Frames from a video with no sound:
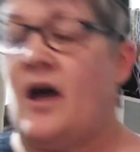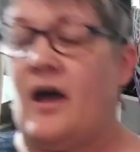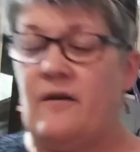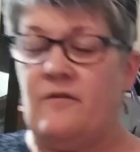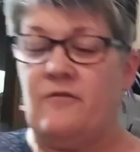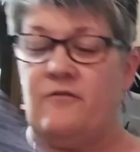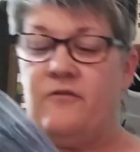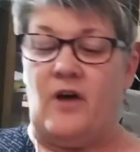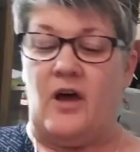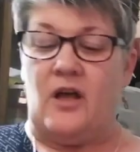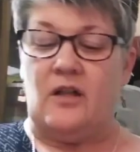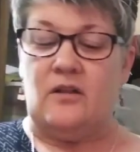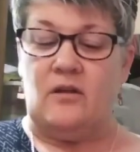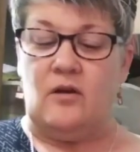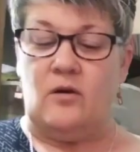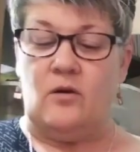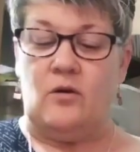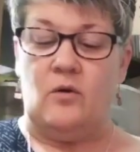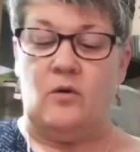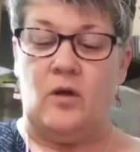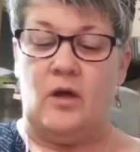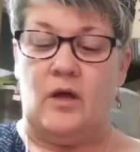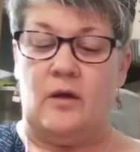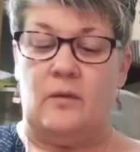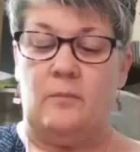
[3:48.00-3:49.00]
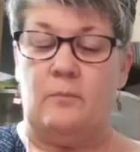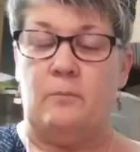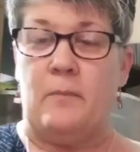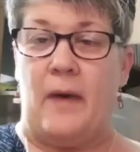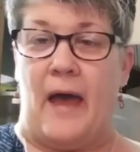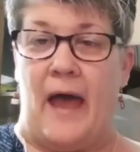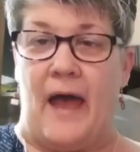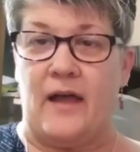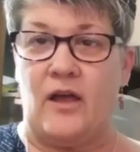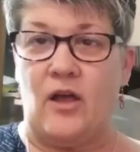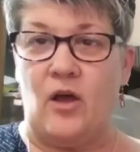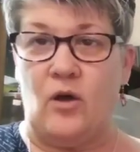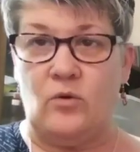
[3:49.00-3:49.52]
I follow
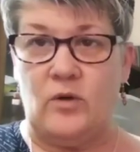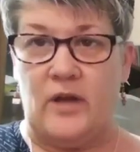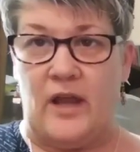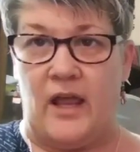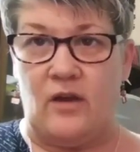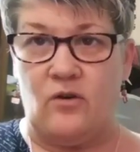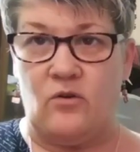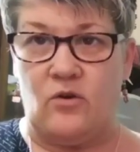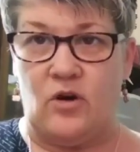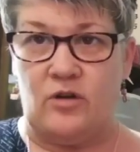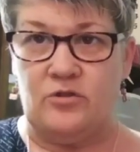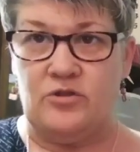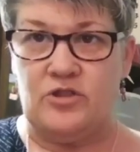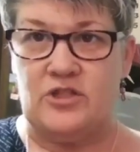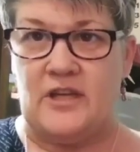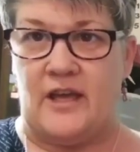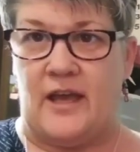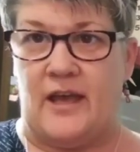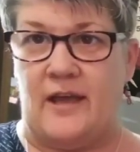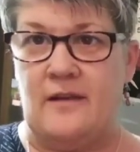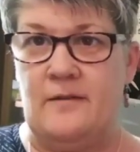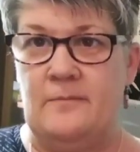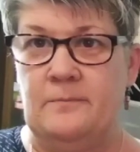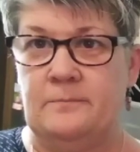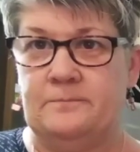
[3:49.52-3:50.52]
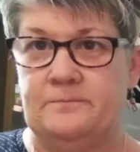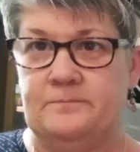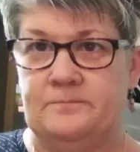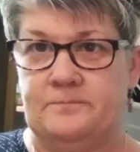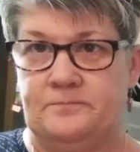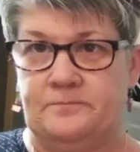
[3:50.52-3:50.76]
Bag O' Day Crochet,